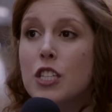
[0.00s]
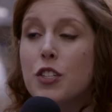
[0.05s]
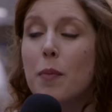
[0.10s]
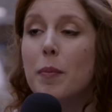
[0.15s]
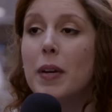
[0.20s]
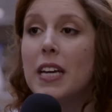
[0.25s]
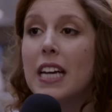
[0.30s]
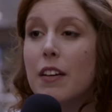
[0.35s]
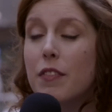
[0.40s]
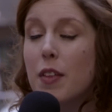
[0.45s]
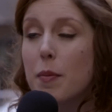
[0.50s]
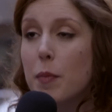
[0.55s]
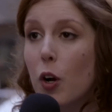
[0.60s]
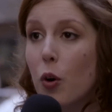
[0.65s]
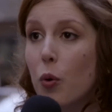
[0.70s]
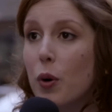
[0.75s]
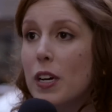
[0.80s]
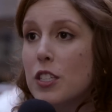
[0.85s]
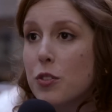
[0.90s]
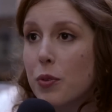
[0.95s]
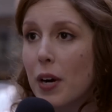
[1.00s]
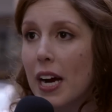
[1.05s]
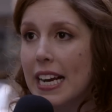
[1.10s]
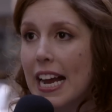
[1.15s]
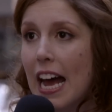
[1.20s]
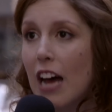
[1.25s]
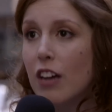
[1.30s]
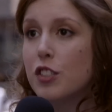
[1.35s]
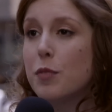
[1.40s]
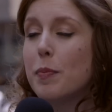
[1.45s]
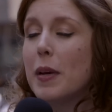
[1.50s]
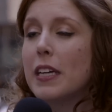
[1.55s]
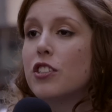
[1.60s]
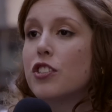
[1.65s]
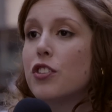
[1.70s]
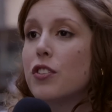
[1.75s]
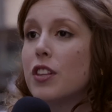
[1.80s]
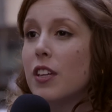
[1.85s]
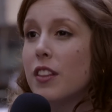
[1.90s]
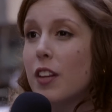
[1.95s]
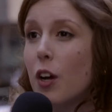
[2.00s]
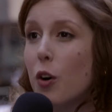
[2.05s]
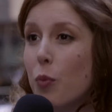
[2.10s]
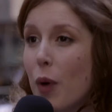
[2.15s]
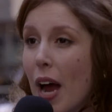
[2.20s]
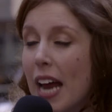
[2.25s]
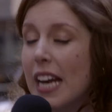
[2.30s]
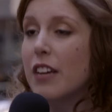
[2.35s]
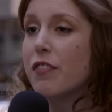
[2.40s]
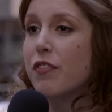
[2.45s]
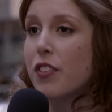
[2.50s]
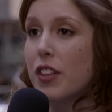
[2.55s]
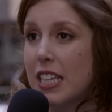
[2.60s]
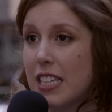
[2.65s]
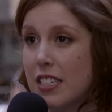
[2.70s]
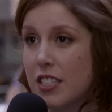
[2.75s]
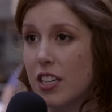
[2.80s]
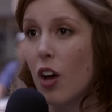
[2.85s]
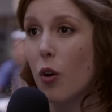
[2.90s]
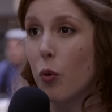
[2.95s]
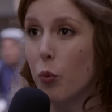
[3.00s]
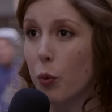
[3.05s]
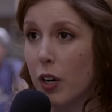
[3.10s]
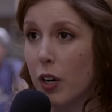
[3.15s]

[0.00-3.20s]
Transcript: so I'm going to give them a quiz right now to make sure that they're ready for the adult